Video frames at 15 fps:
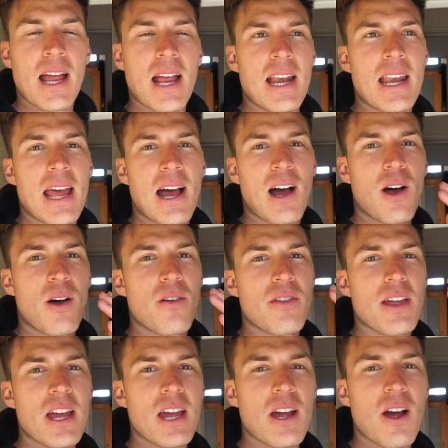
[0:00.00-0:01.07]
Now
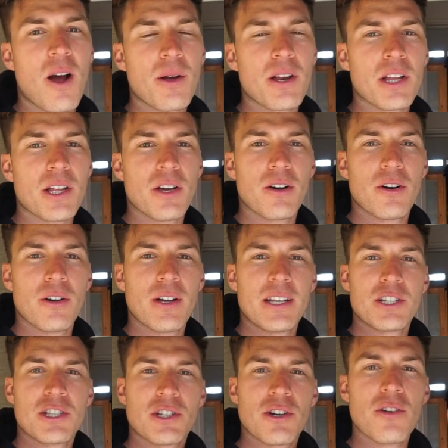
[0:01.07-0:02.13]
there, I'm gonna go and
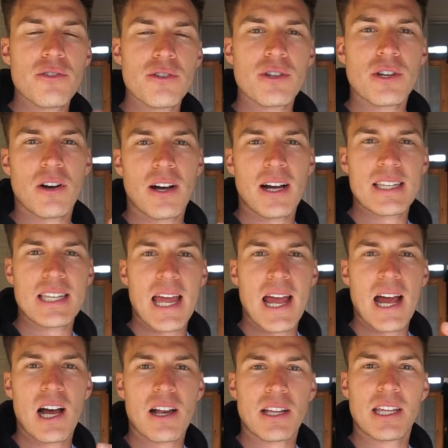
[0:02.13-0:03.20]
show you guys
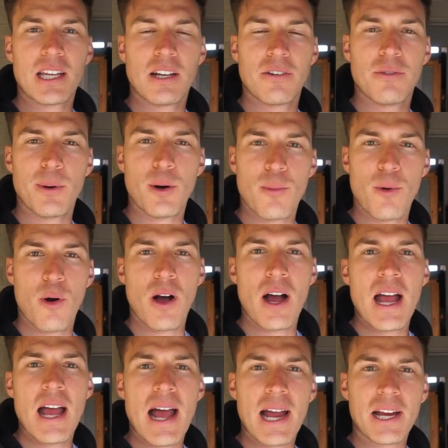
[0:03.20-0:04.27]
how to kick a football more
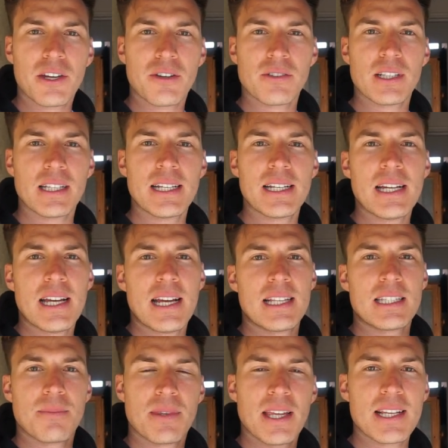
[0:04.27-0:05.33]
accurately and
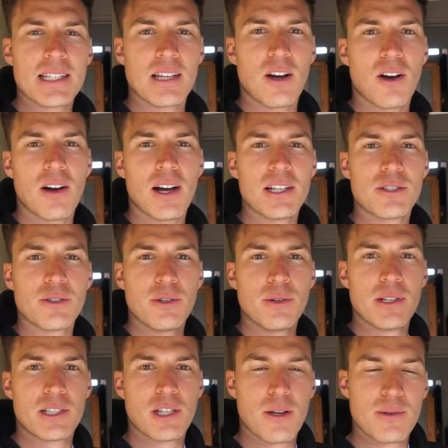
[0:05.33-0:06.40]
some things that I do
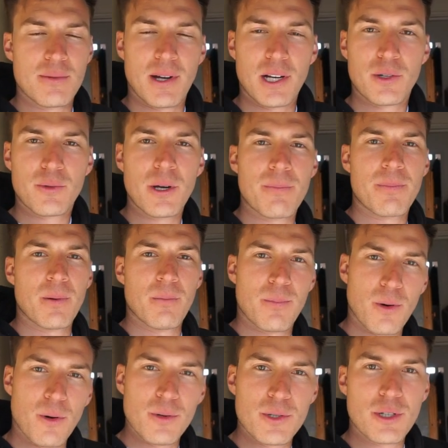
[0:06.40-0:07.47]
in terms of my grip and
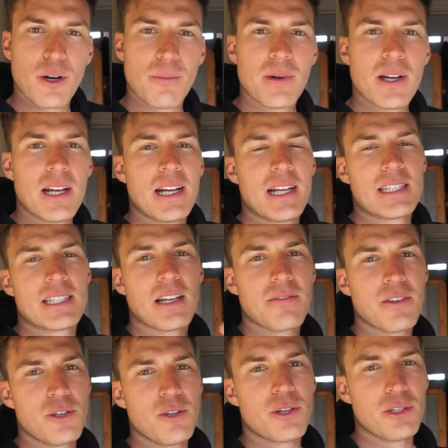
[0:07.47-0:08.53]
ball drop and stuff
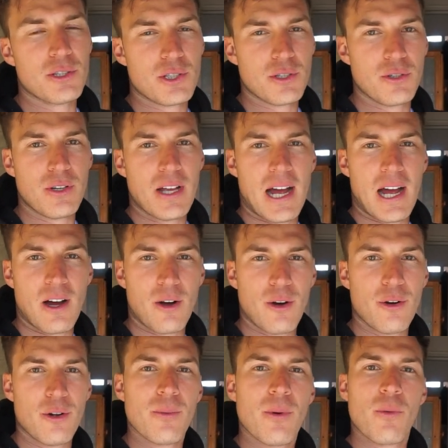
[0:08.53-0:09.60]
that you can do at
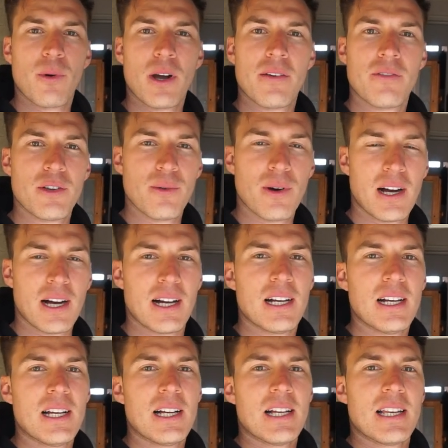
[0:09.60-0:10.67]
home wherever you are.
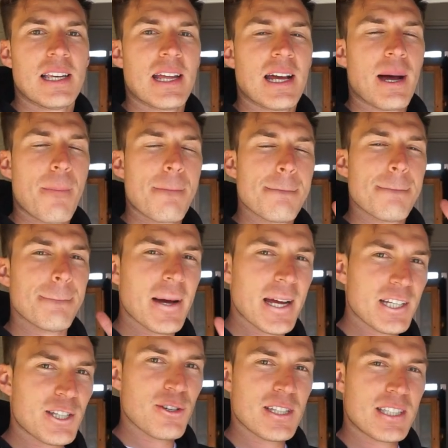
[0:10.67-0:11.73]
Now, make
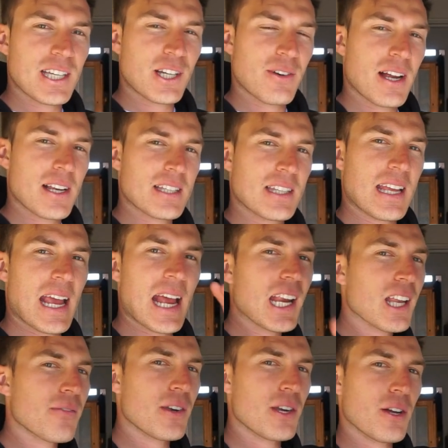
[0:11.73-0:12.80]
sure you stick around to the end
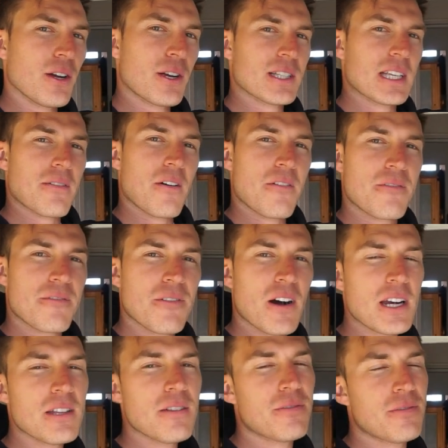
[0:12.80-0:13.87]
of the video because I have a
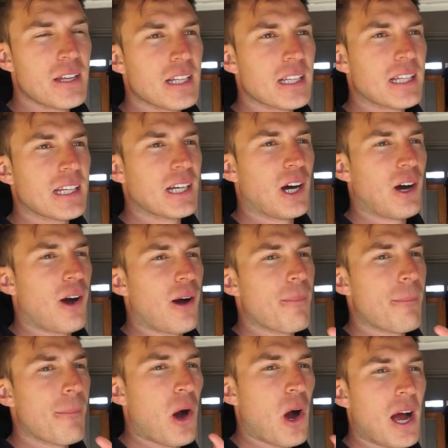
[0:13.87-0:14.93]
funny feeling I
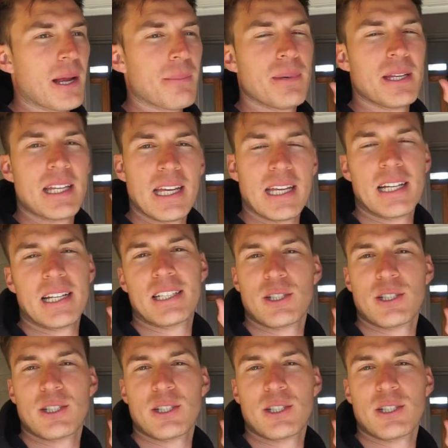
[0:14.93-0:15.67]
might be kicking a